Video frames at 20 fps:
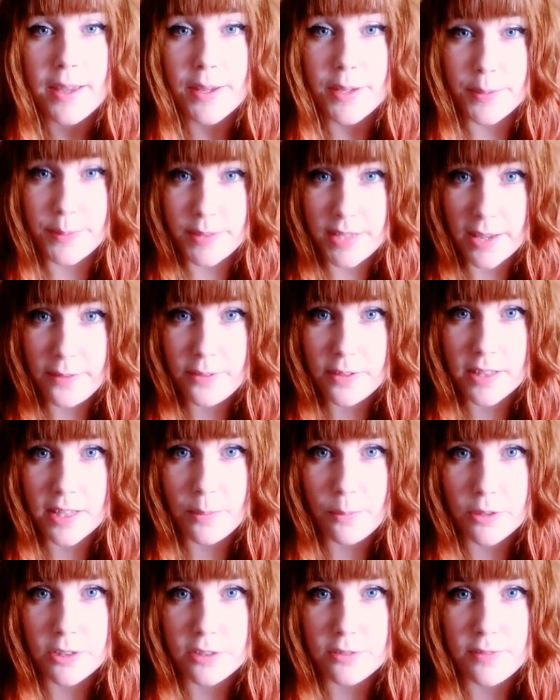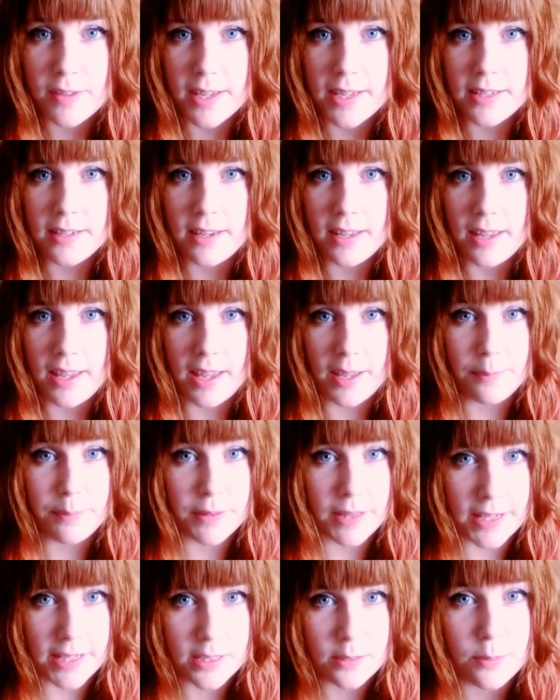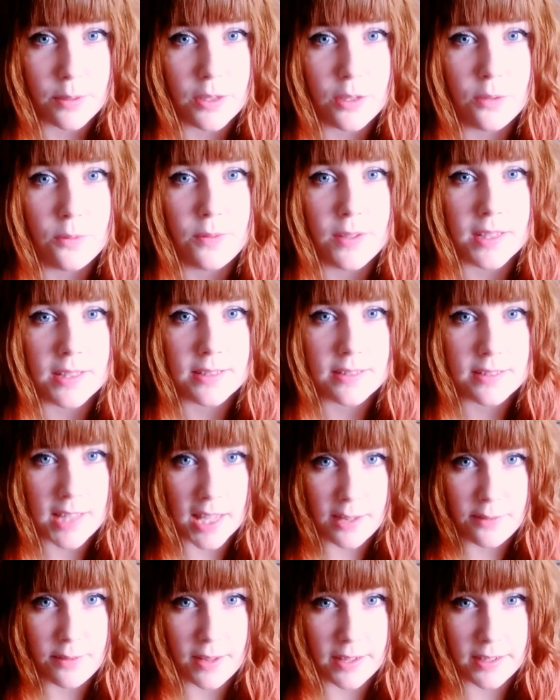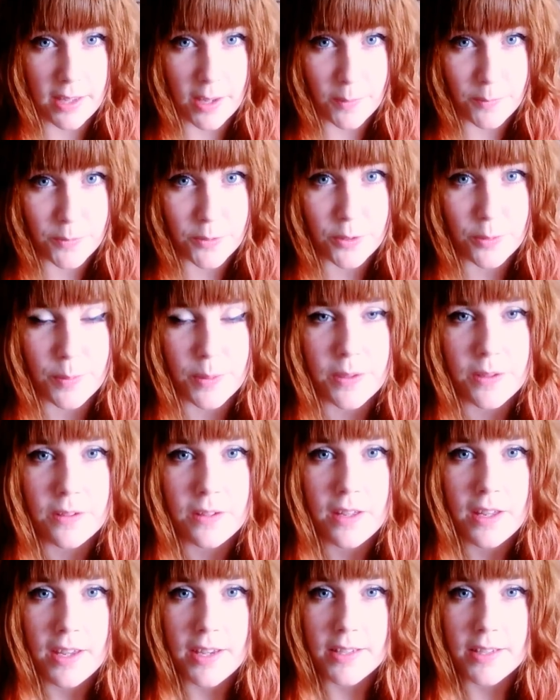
you definitely want to find a place where you feel safe and comfortable.